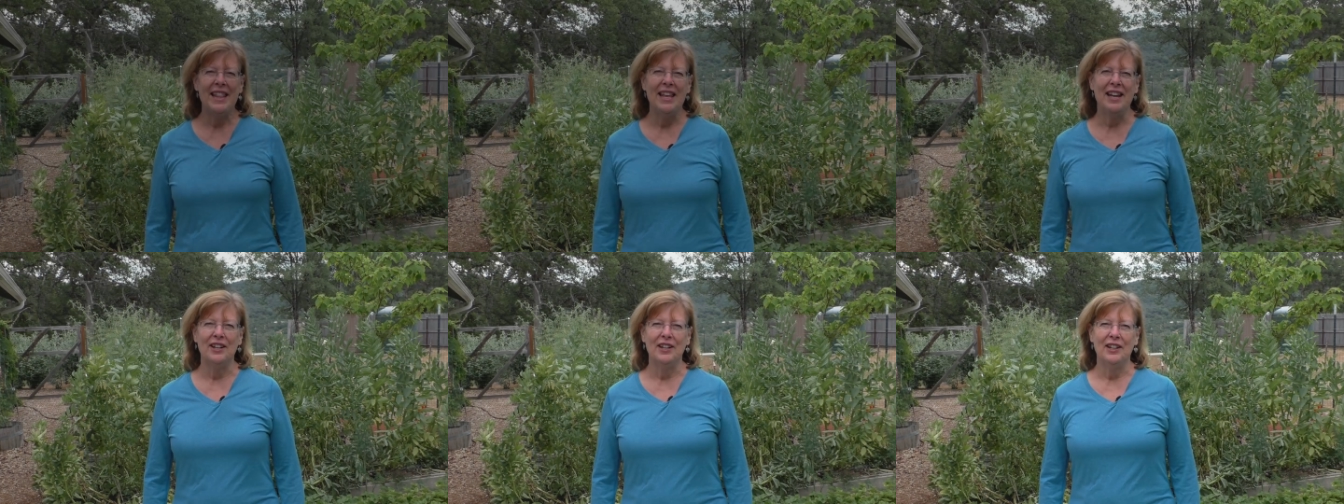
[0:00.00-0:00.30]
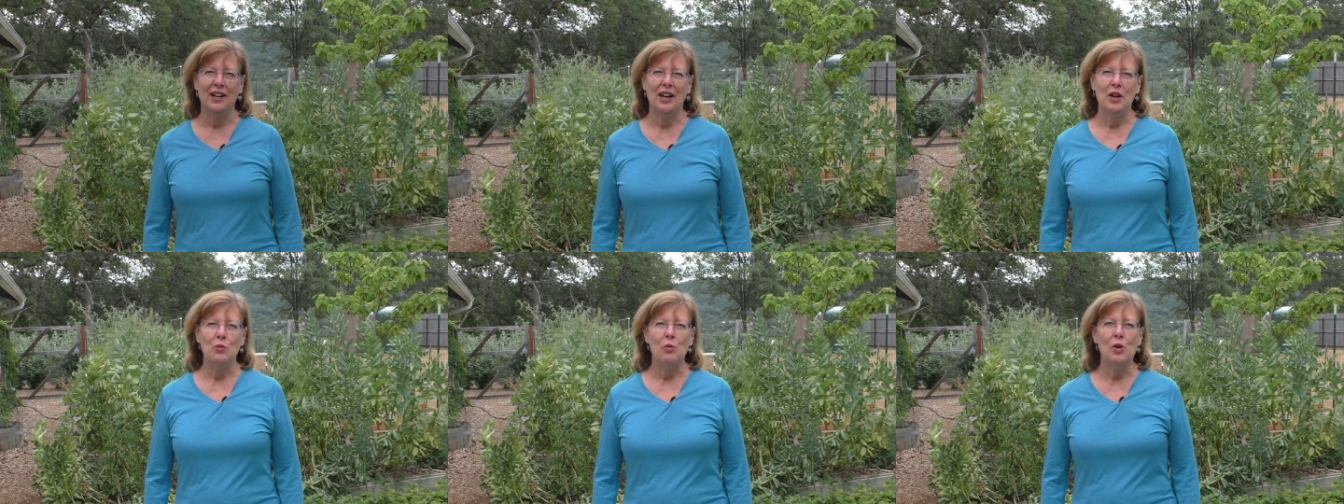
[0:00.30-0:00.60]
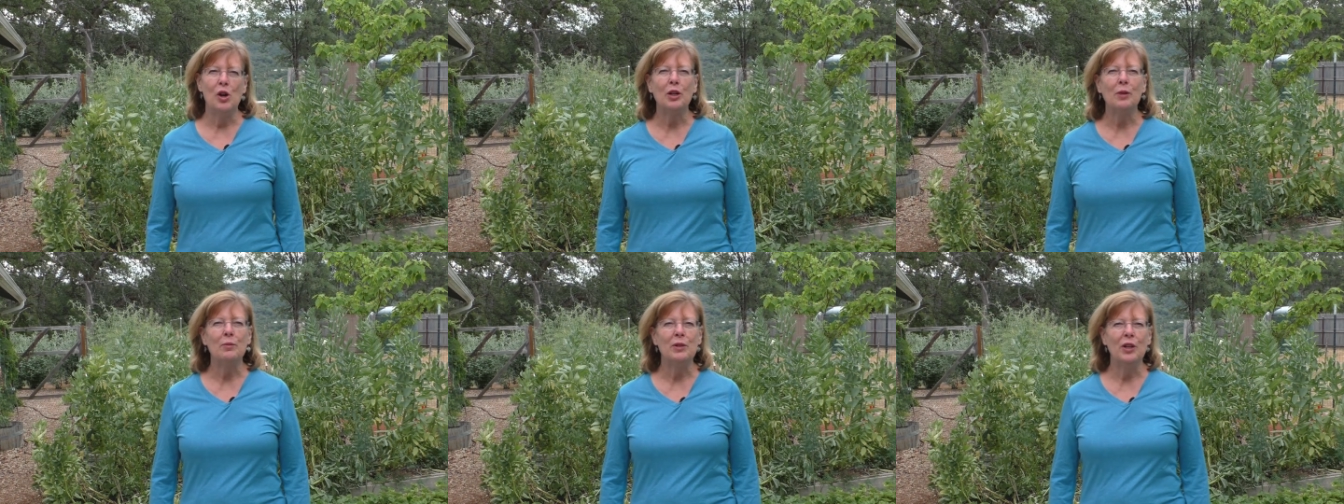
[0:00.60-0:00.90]
there, and
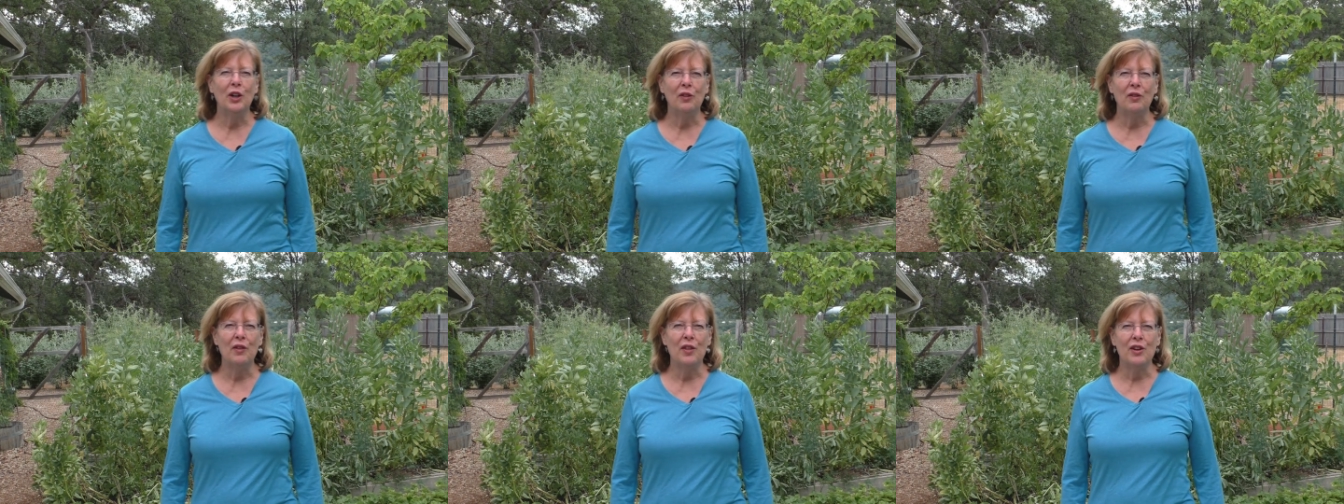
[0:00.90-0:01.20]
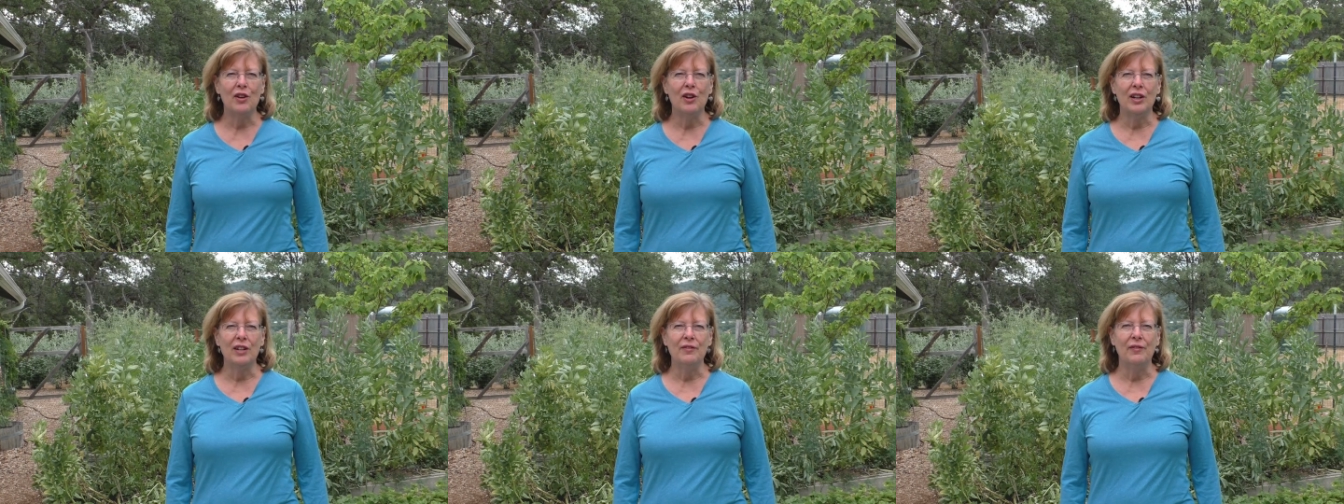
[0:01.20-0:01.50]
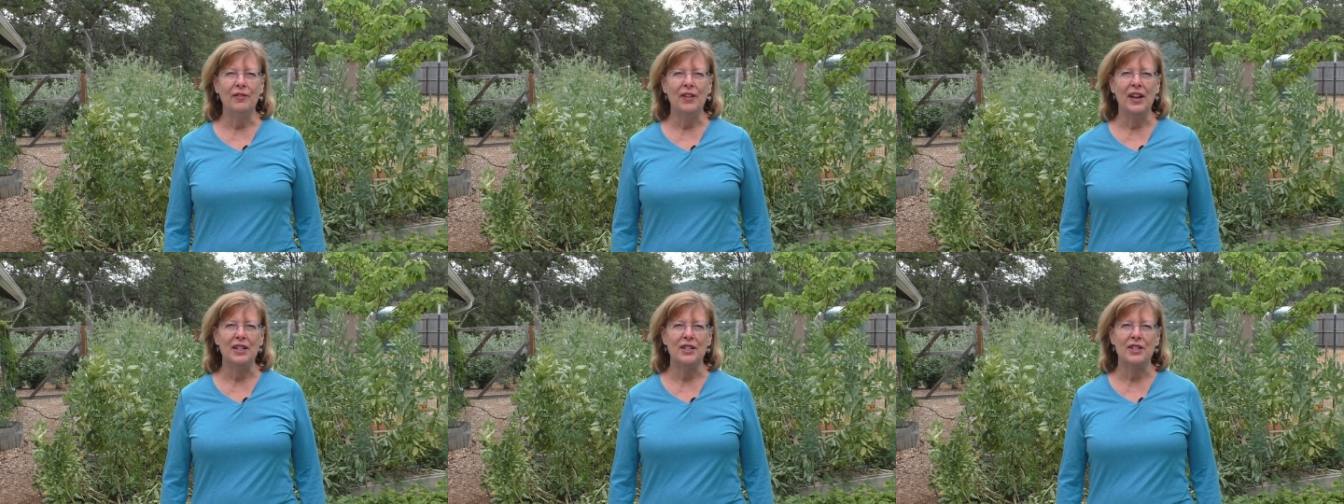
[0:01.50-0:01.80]
welcome to Over the Garden
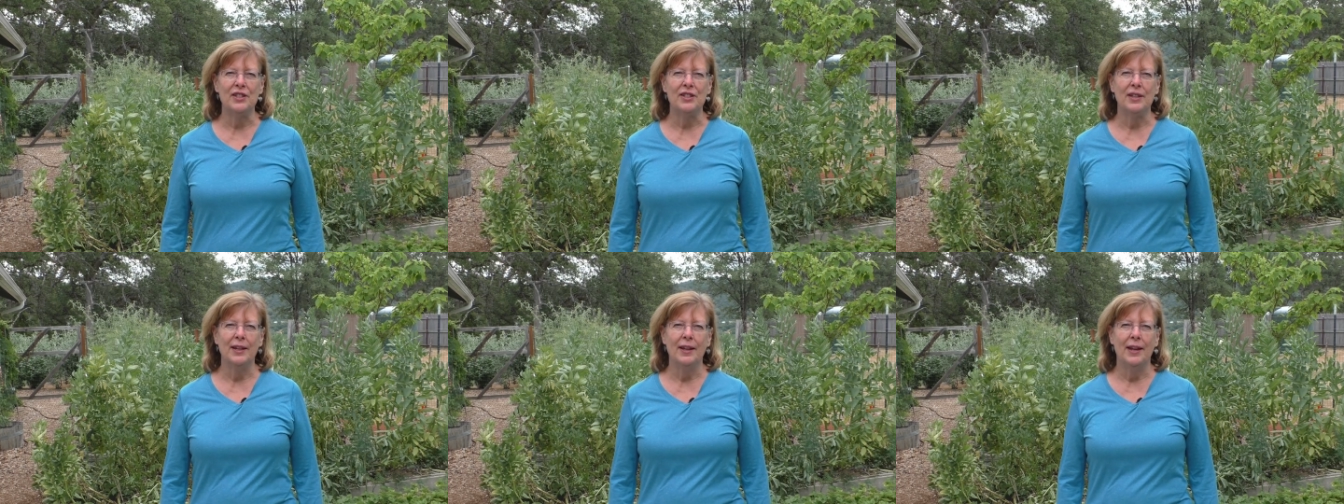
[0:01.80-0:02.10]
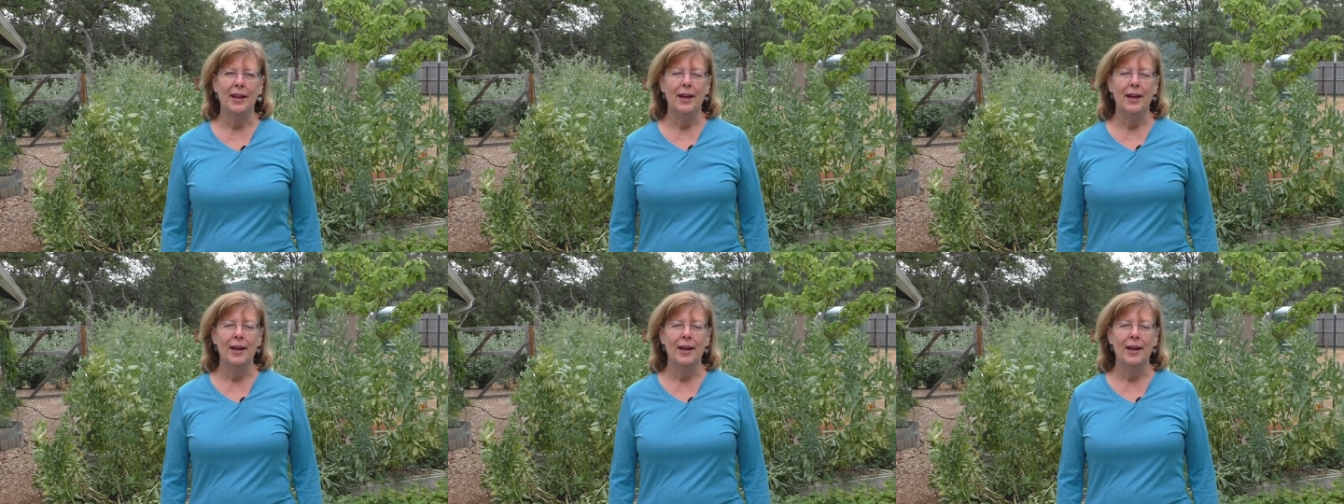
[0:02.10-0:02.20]
Fence.